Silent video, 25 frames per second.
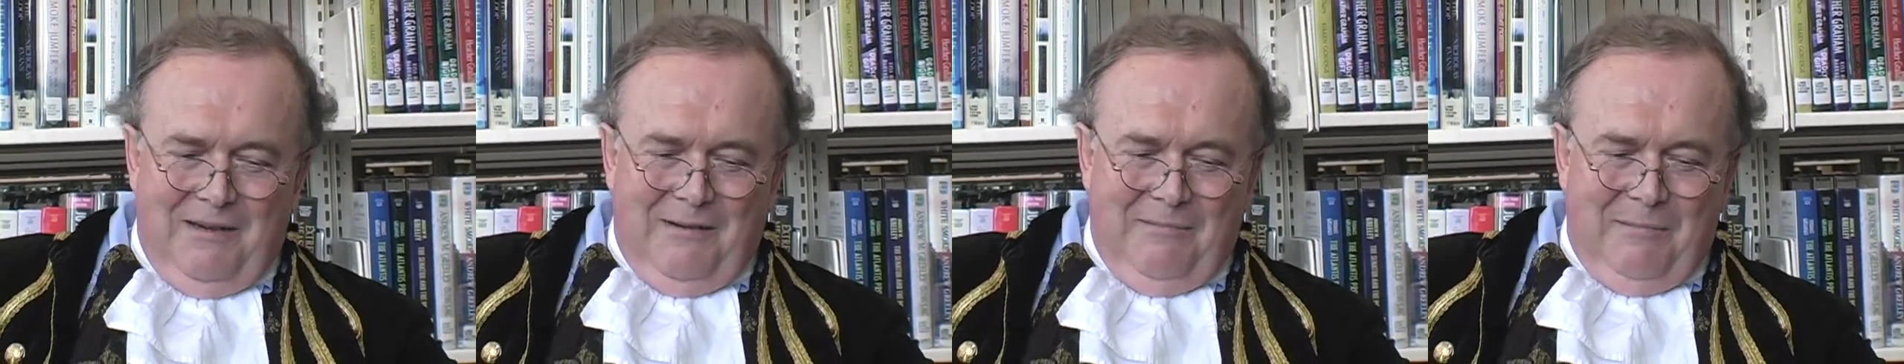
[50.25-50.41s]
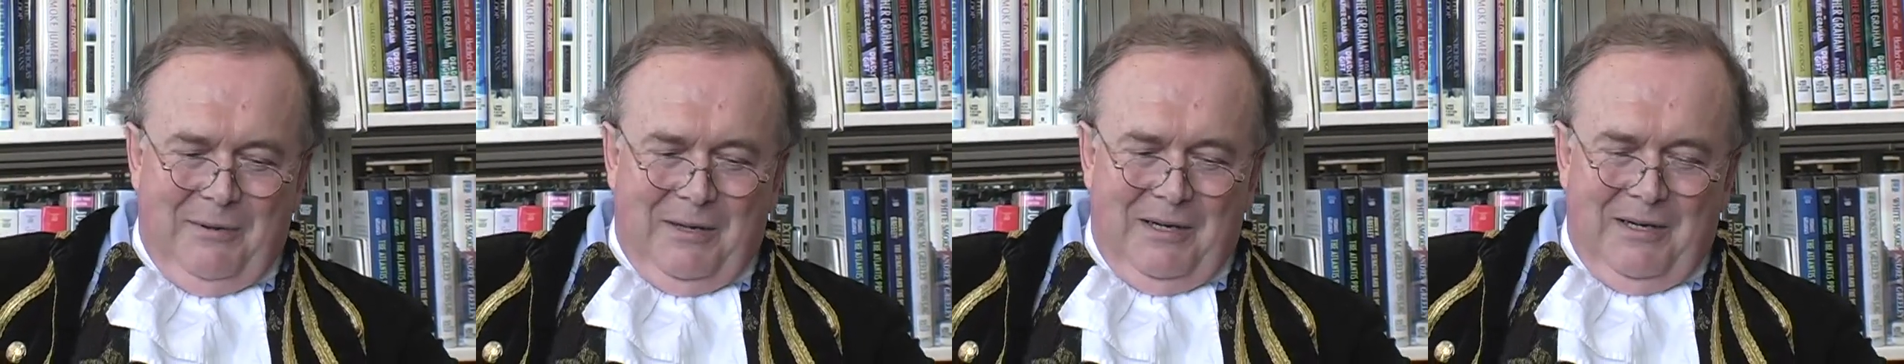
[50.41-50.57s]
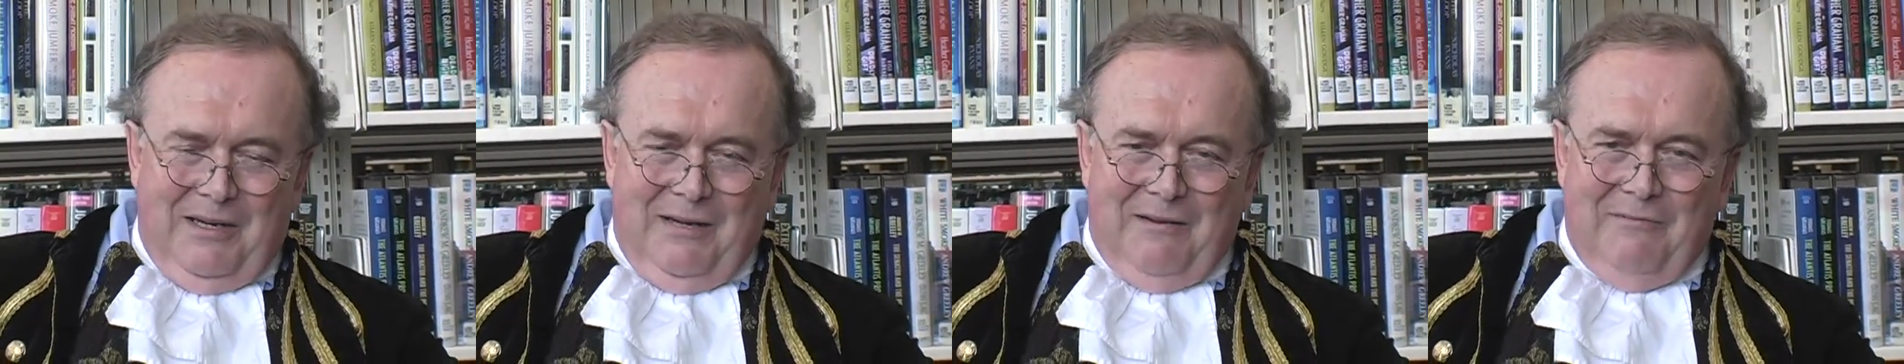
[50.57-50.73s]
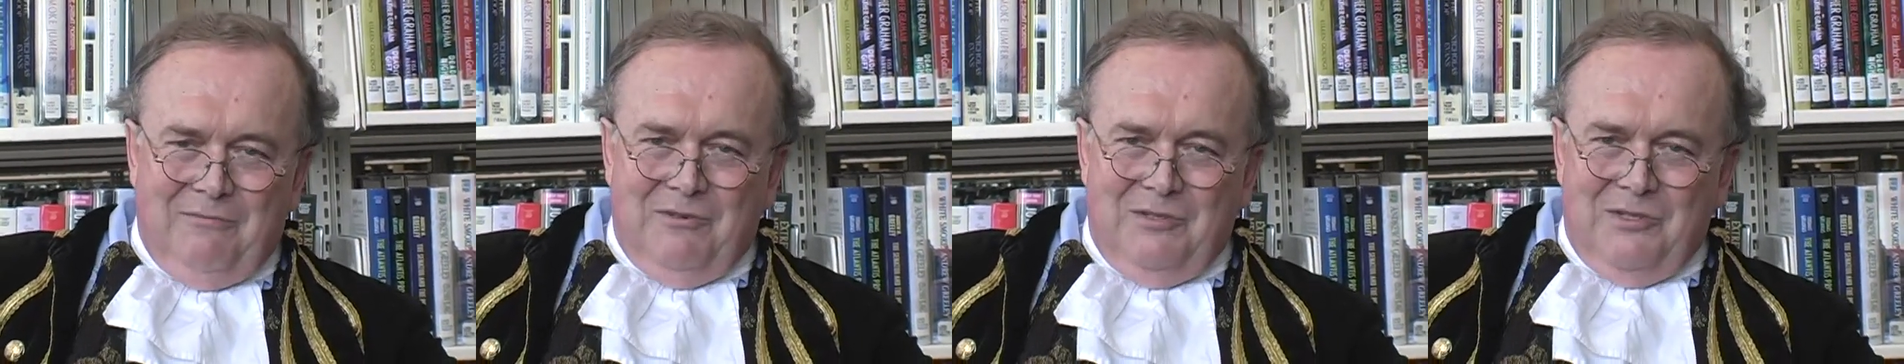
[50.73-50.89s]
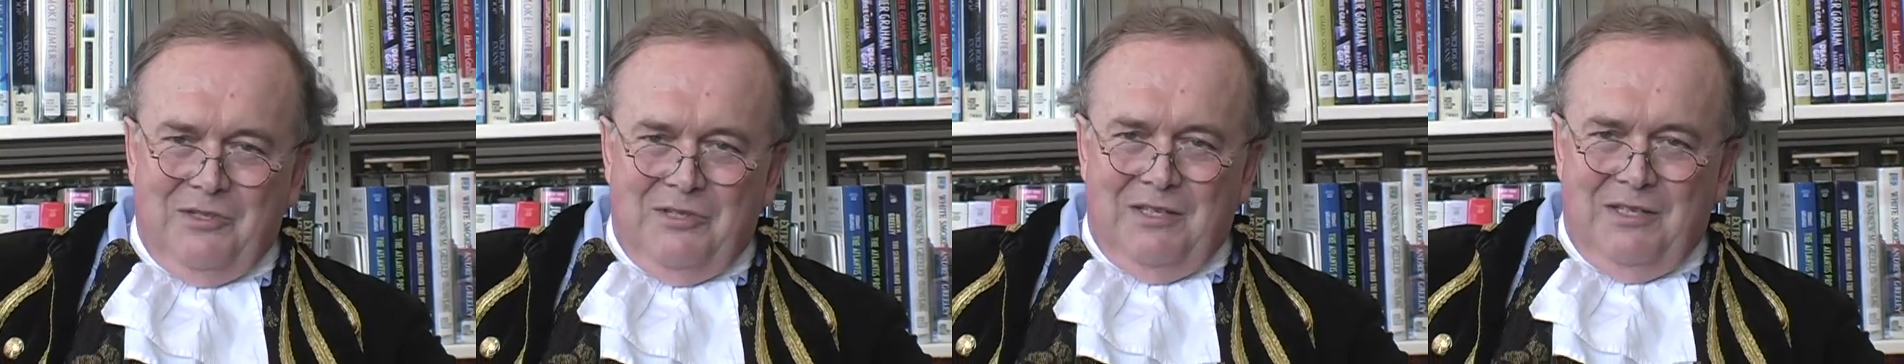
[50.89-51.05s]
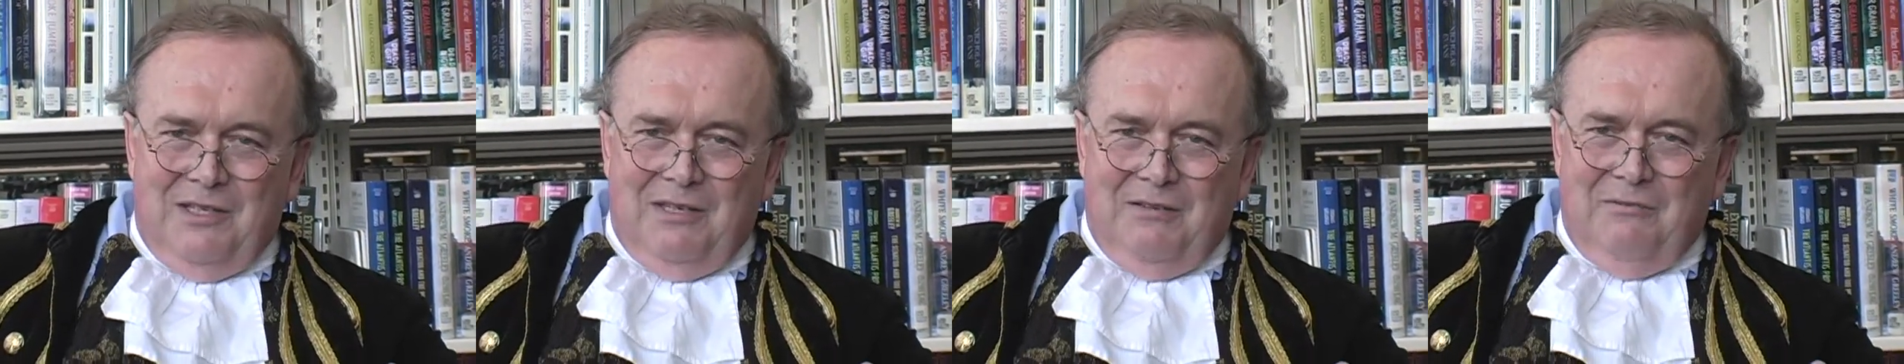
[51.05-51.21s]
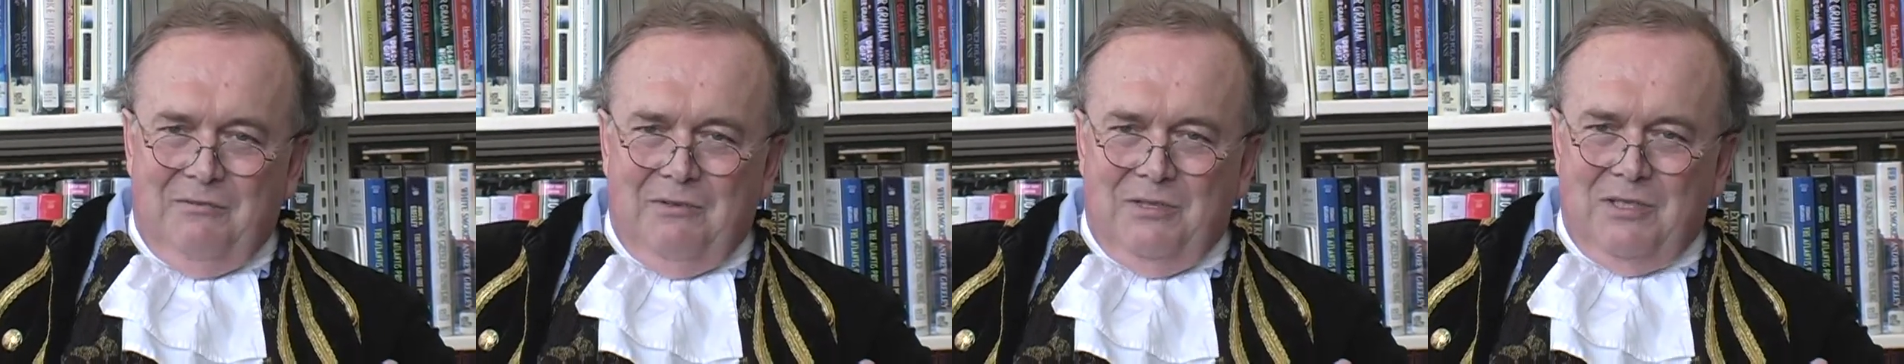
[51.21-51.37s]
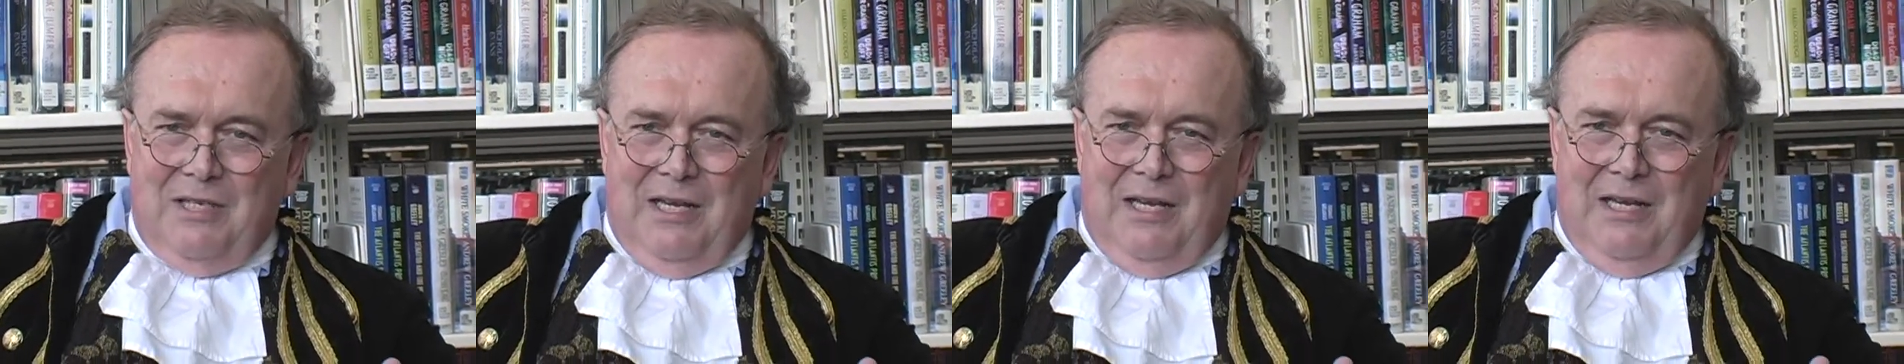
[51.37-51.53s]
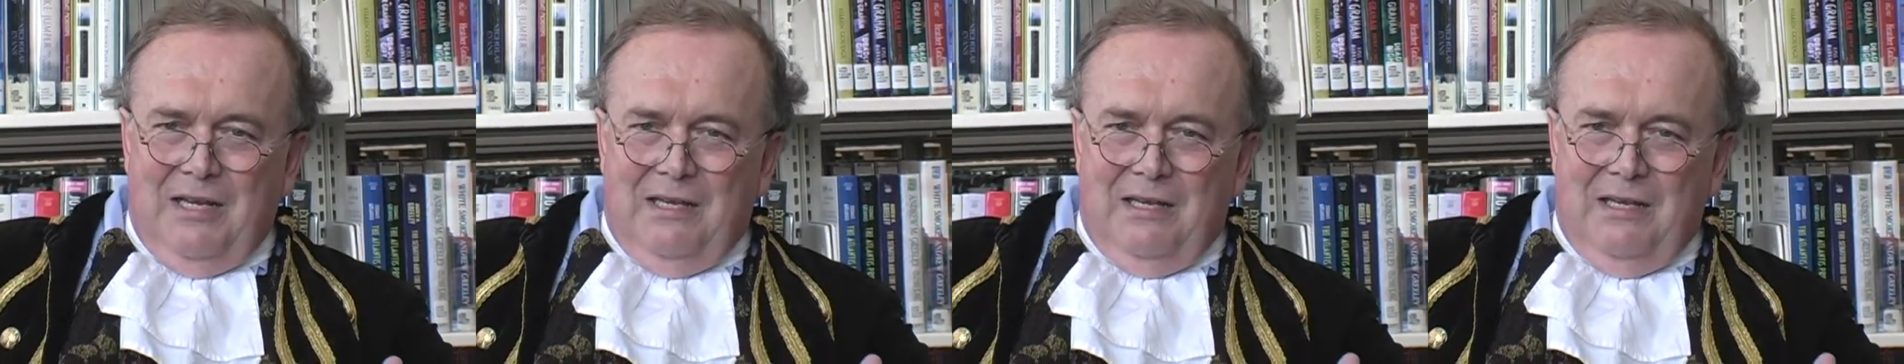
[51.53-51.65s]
but it was it was a